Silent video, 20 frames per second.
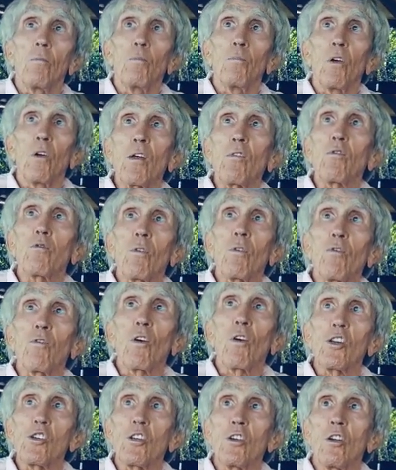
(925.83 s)
breath
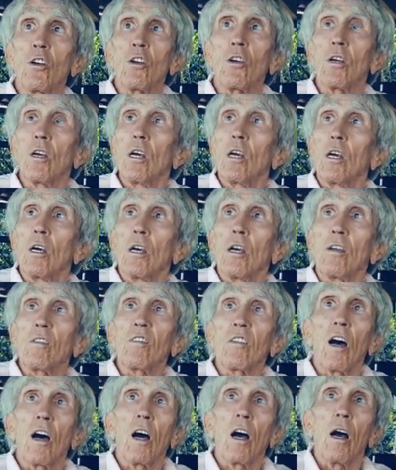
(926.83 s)
refreshener.
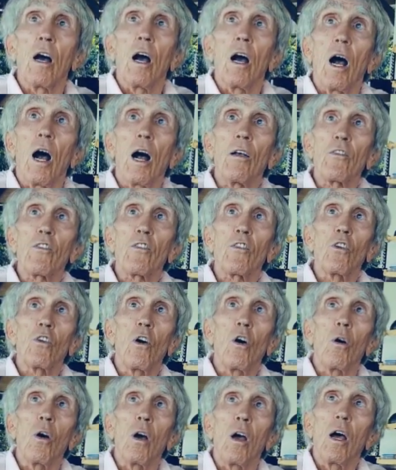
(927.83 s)
It's
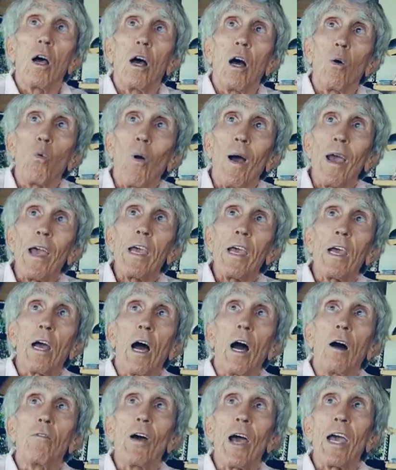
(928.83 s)
also a way
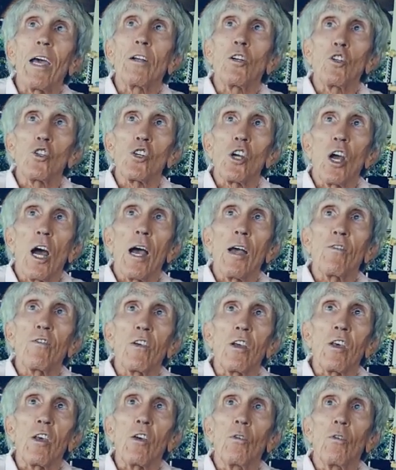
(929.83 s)
of
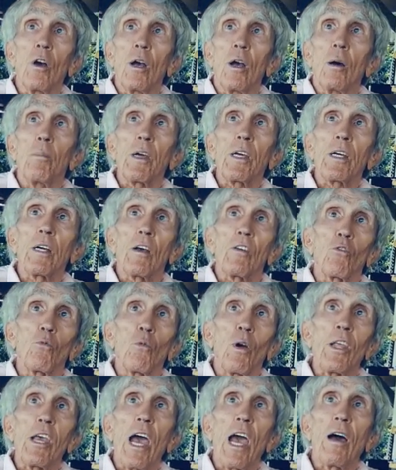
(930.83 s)
energizing you, because
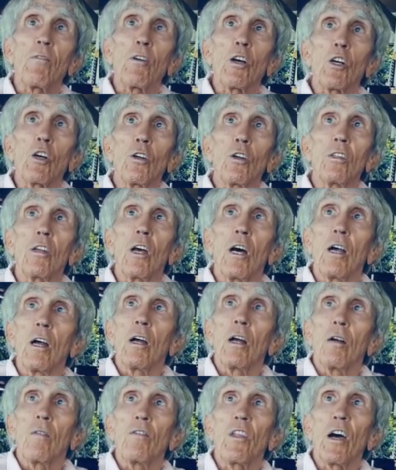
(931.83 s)
when you have a good
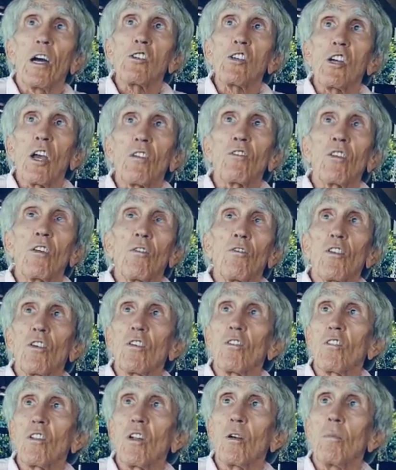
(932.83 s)
digestive
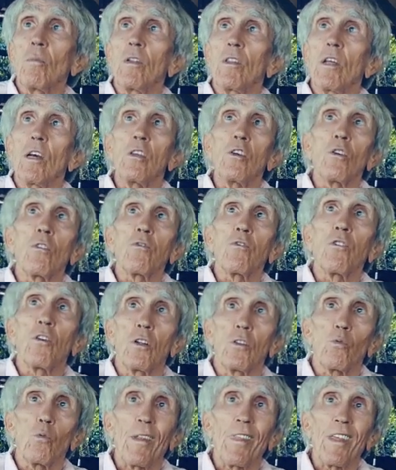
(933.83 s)
system, then you're
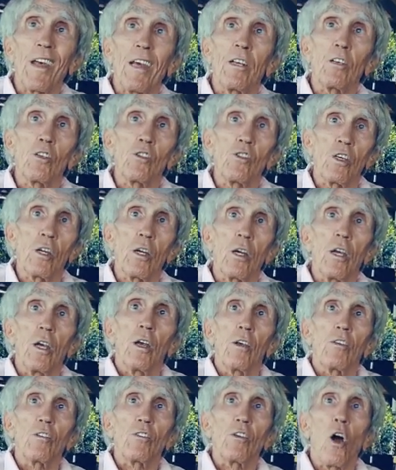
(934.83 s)
filled with energy.
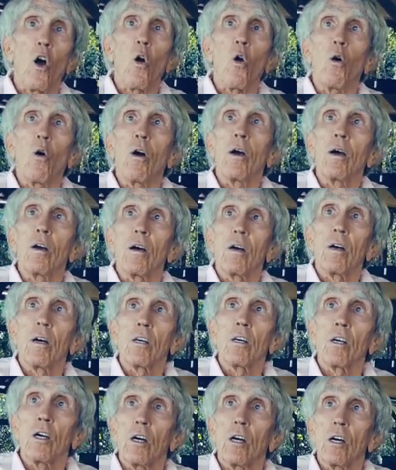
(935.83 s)
So
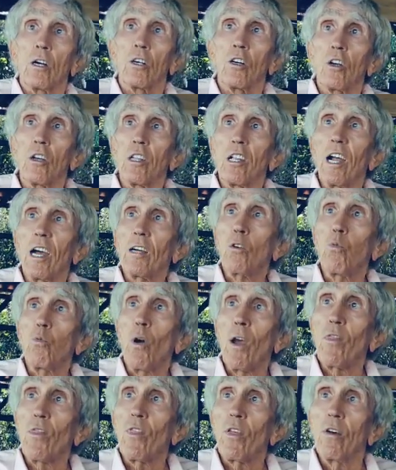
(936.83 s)
good luck
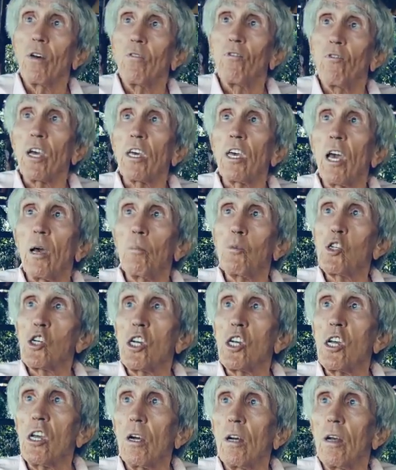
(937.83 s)
with the
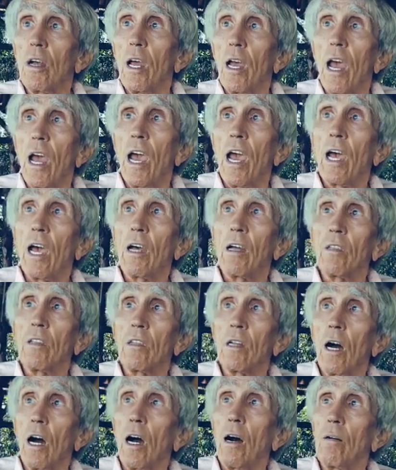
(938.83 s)
kimchi, and